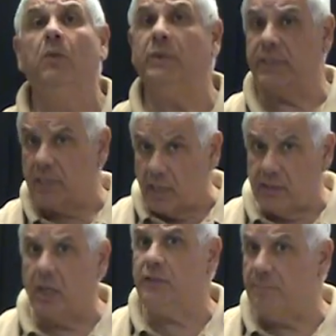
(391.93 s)
With the
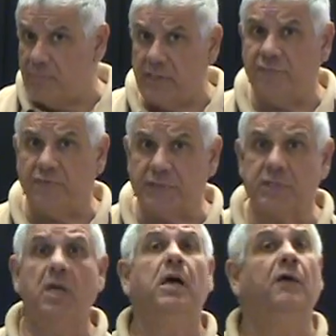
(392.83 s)
other
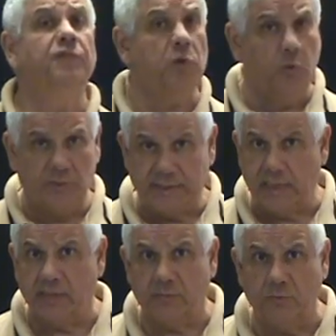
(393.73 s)
benefits of cooling
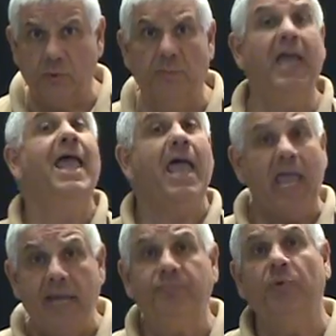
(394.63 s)
down the room
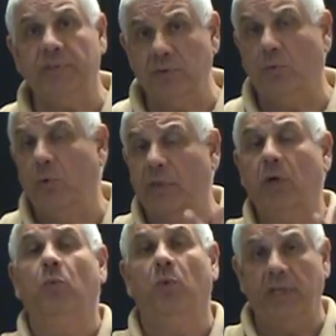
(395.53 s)
and putting the water
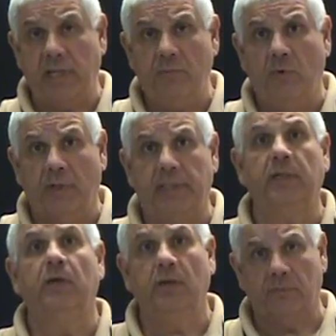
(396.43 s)
where they want it,
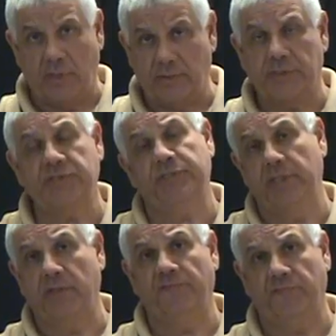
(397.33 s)
right on the seat
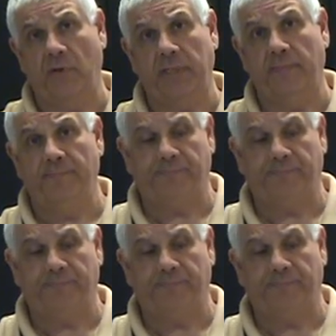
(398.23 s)
of the fire.